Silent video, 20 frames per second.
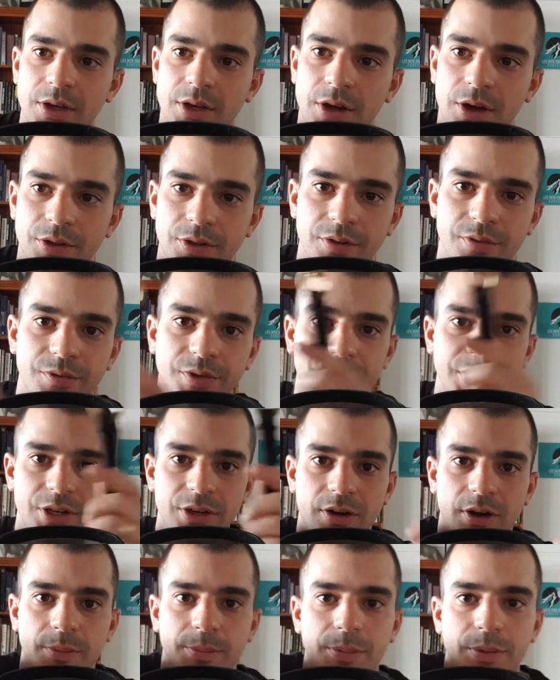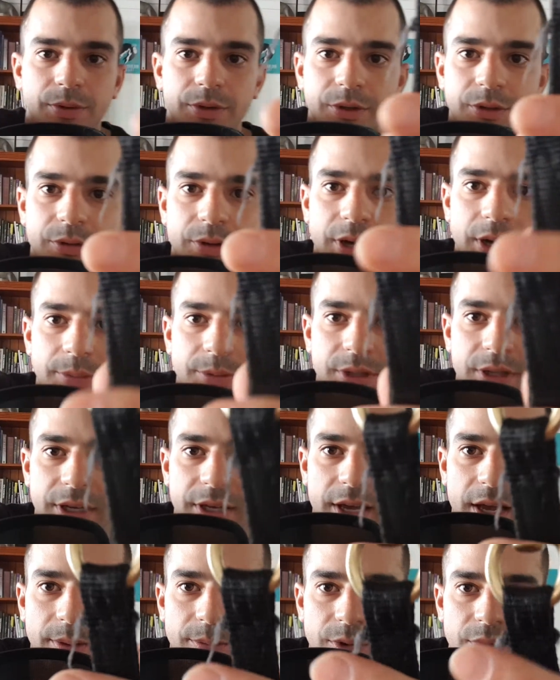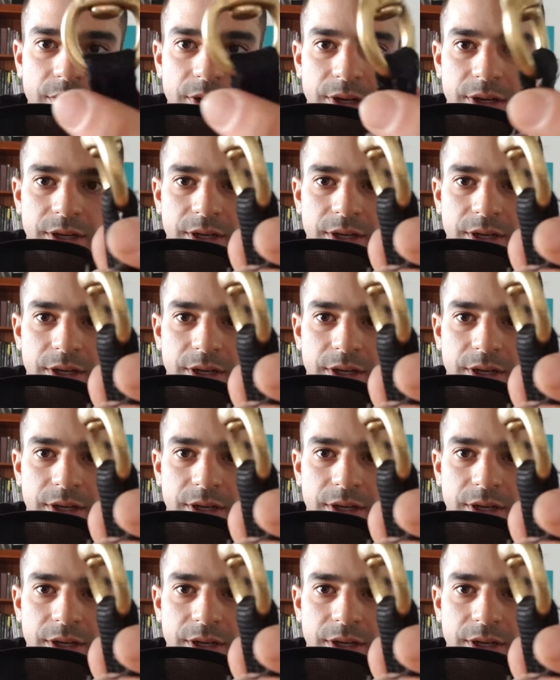on the video, I'll put it right up to the camera,